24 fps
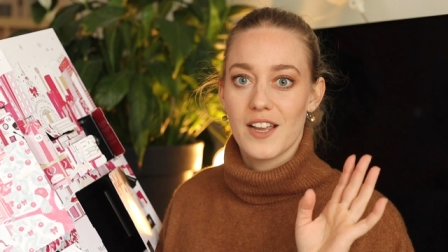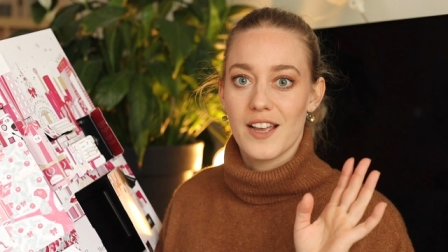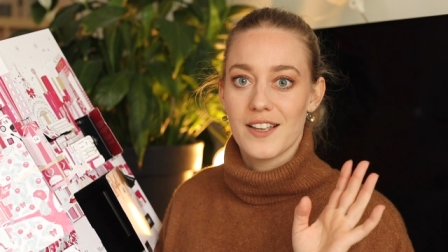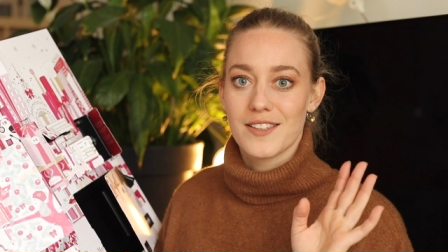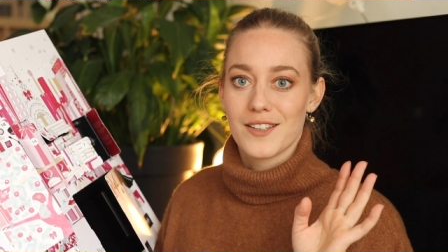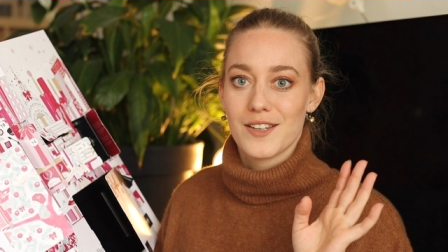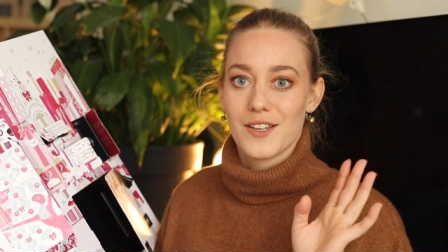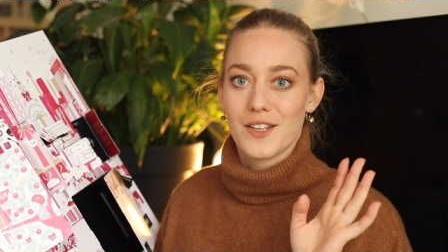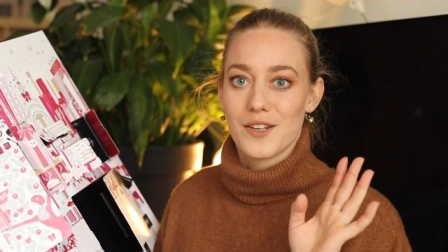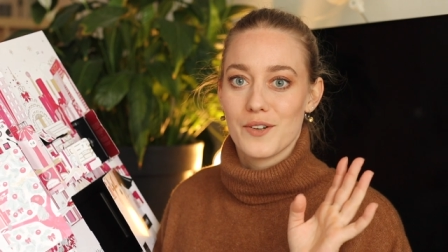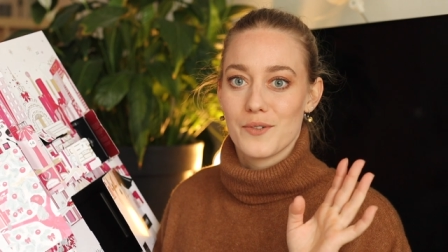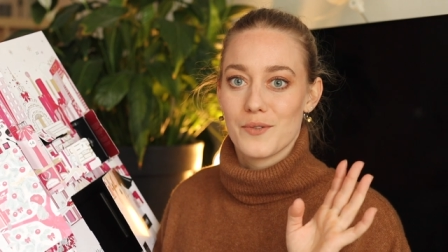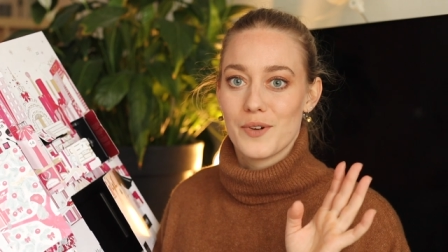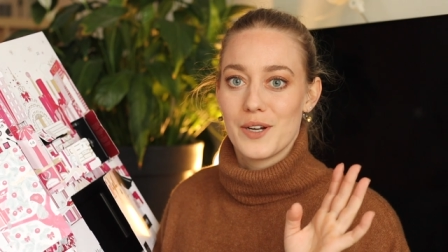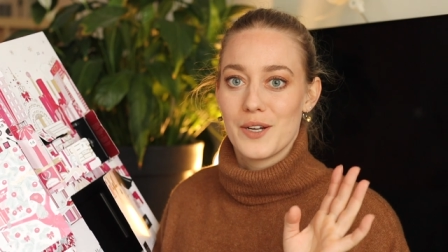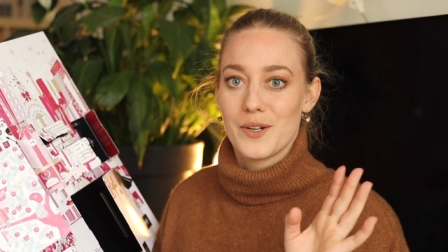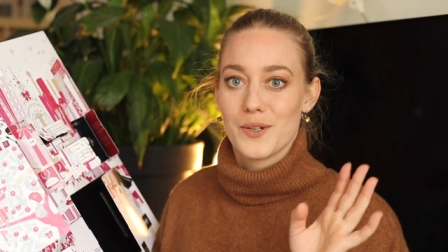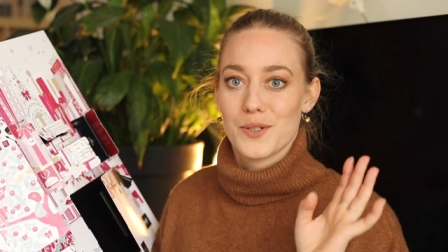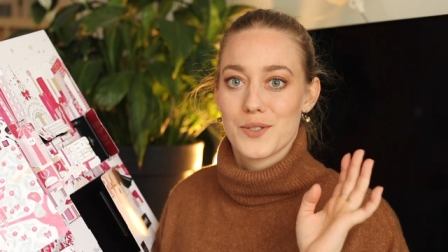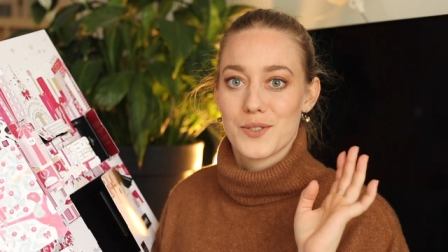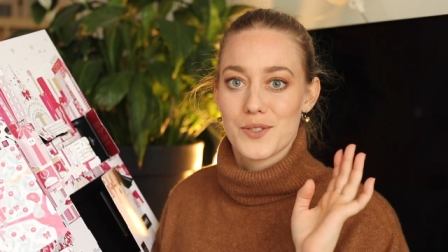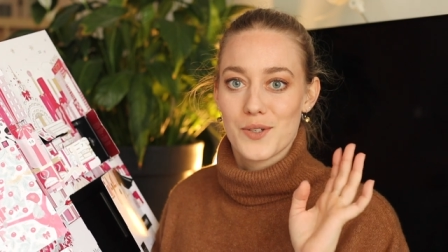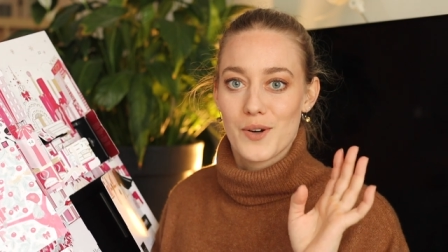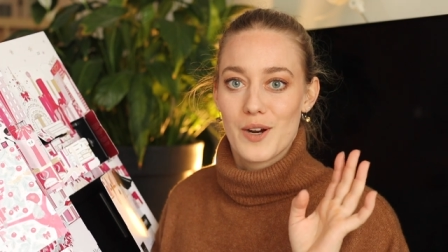has a lot of
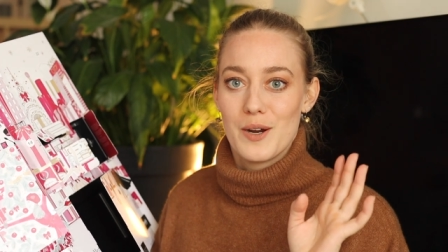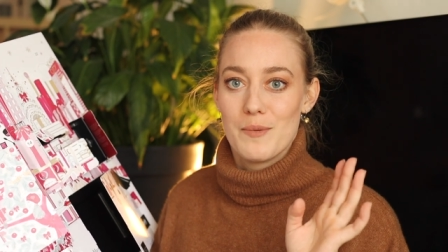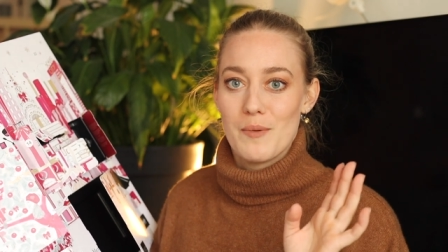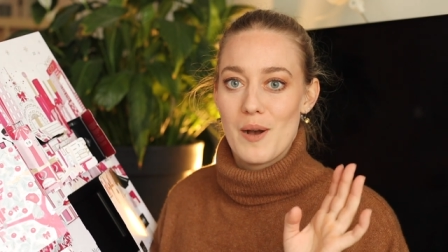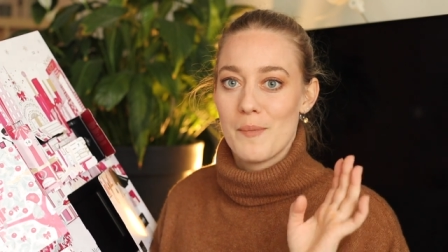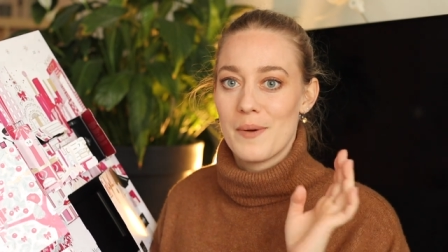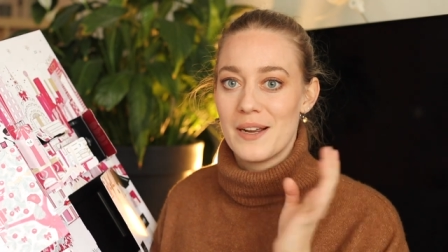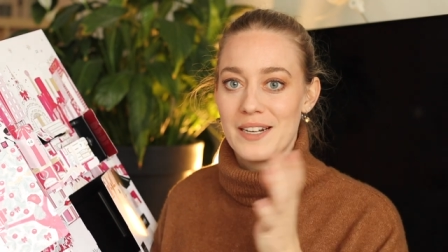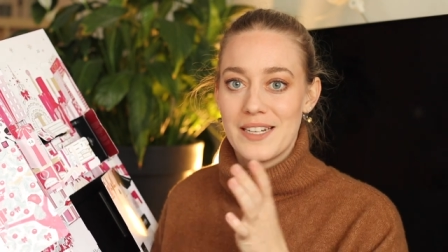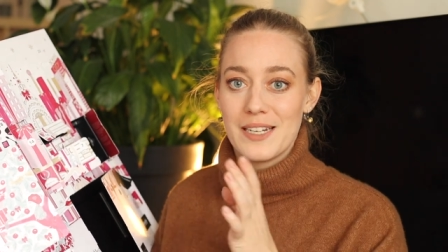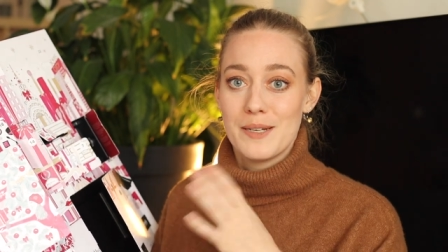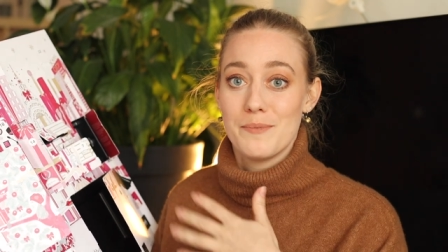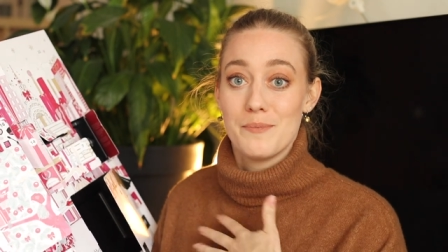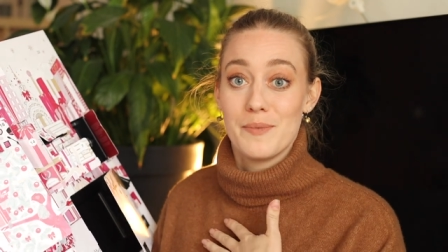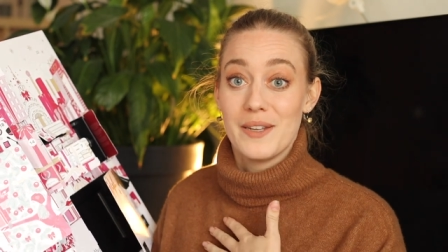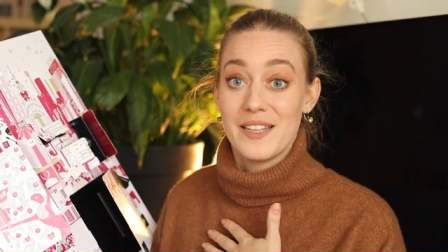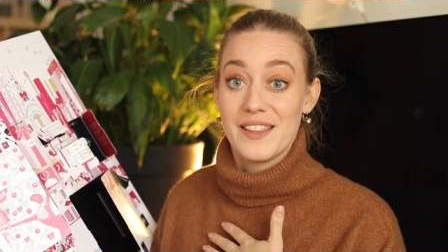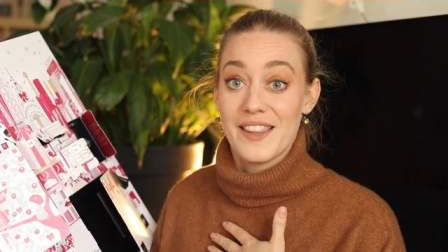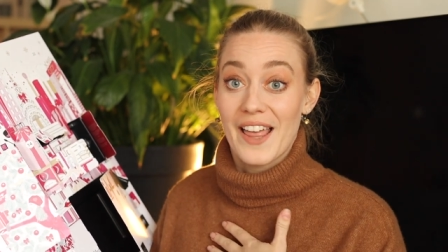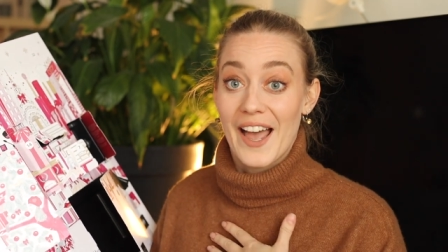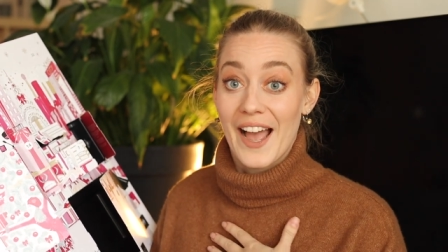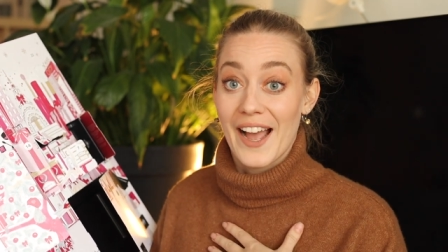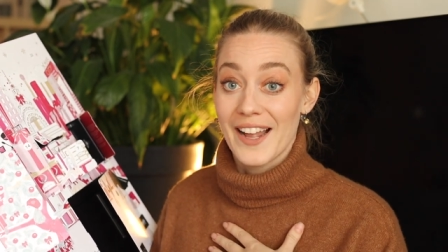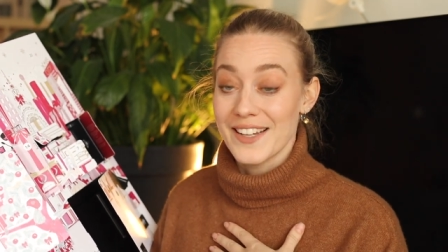wrinkles. Sorry, mom, I didn't
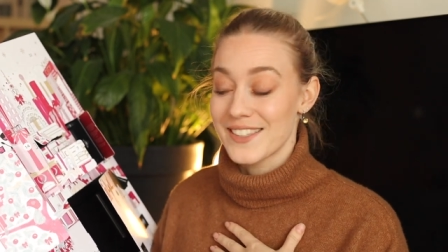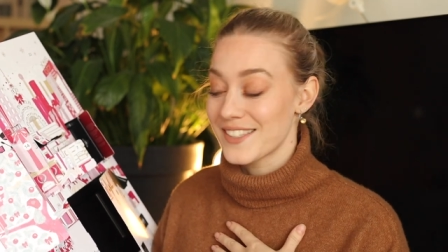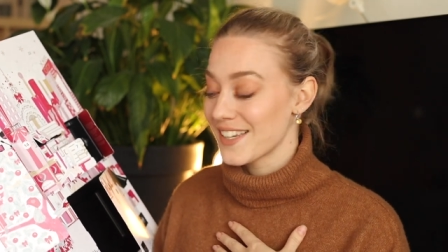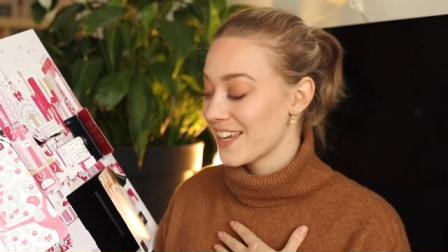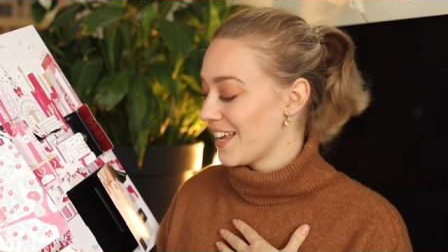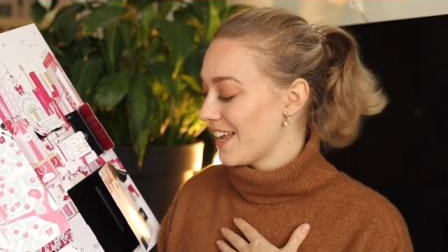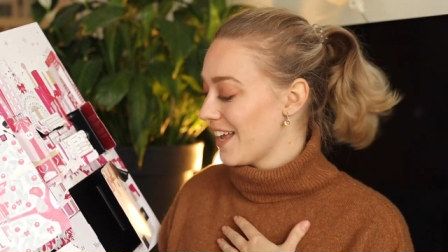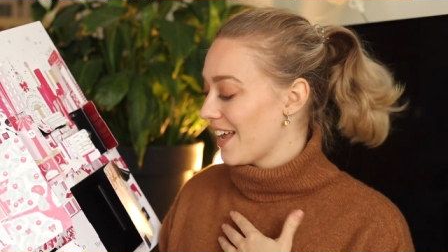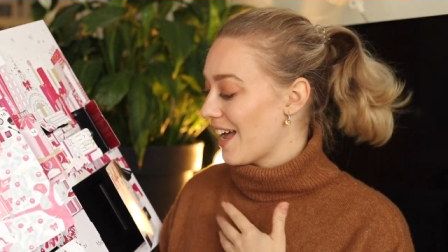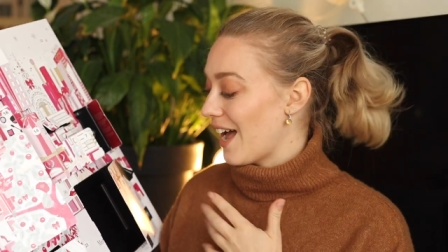mean that.